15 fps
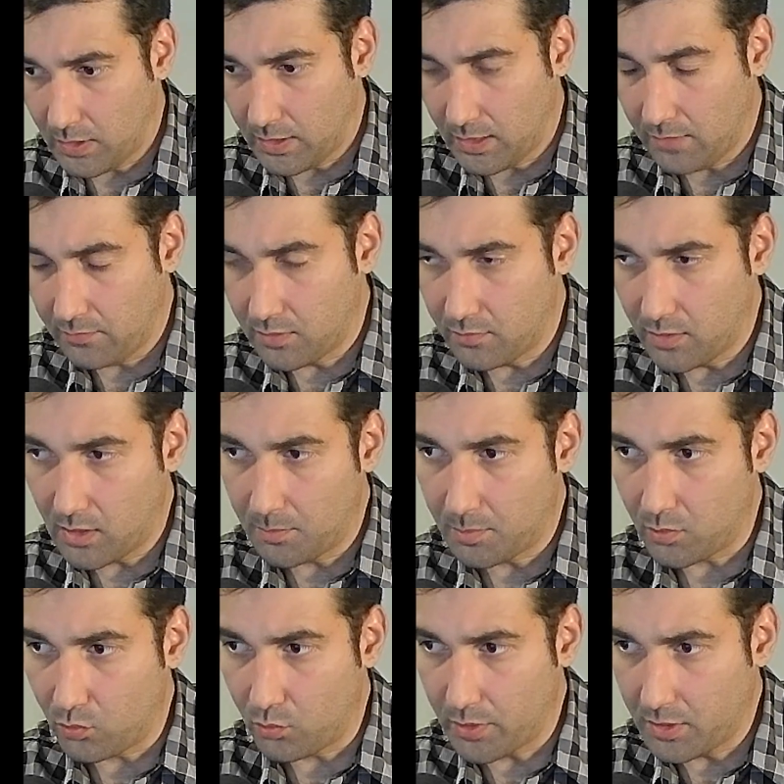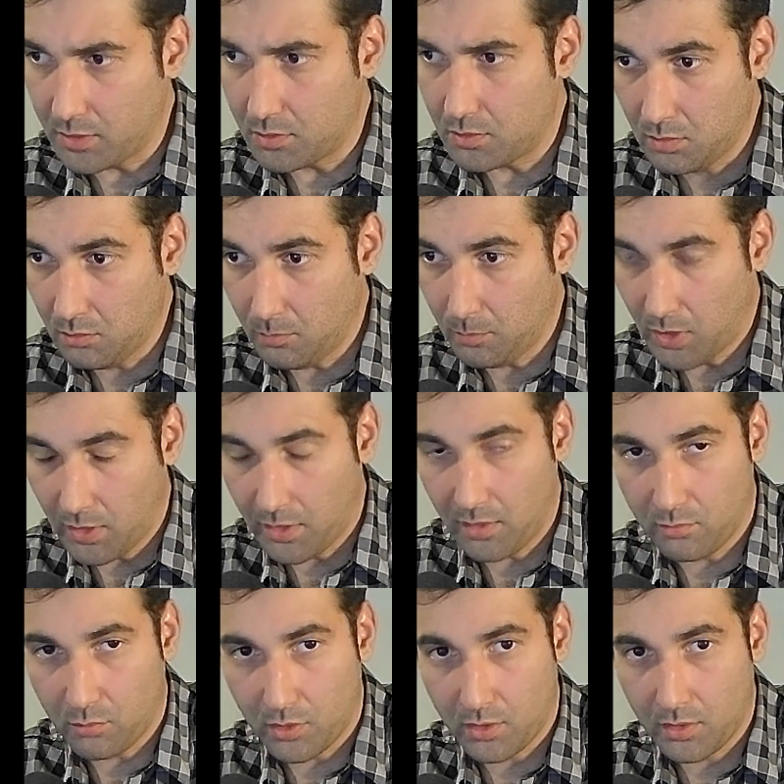They've developed a real body
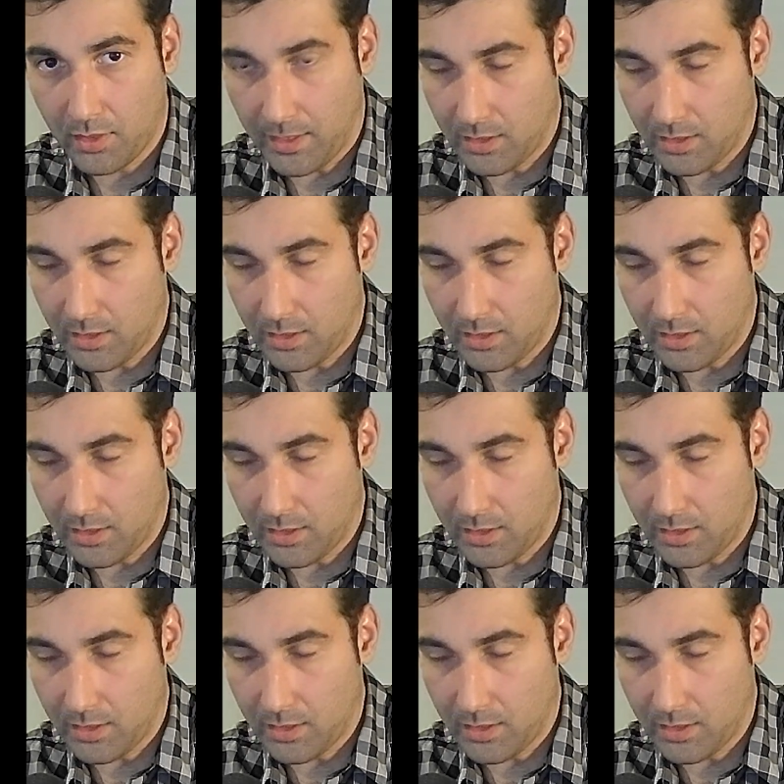of work